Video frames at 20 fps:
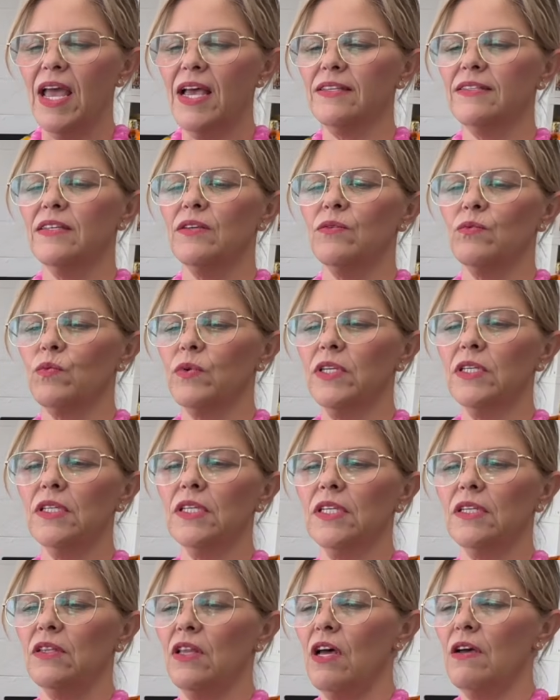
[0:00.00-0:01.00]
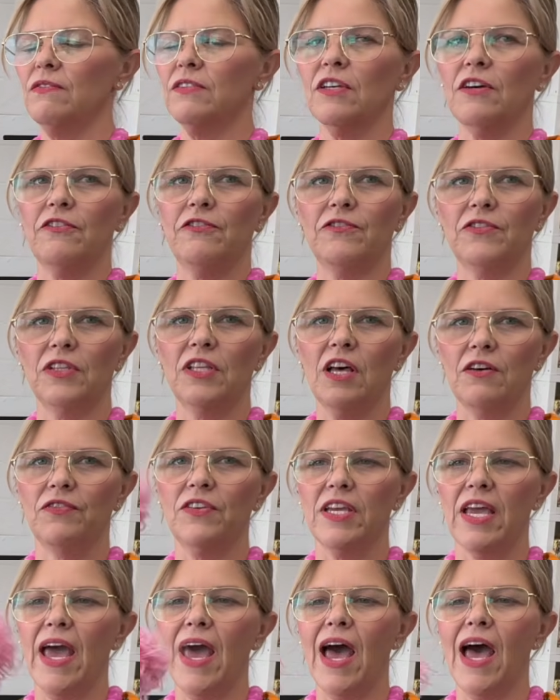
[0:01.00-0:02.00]
Cassie really loves a
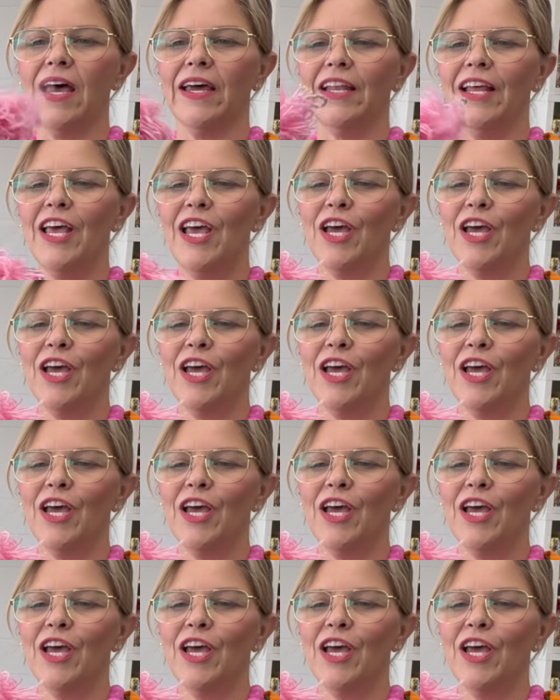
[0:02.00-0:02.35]
fluffy hat.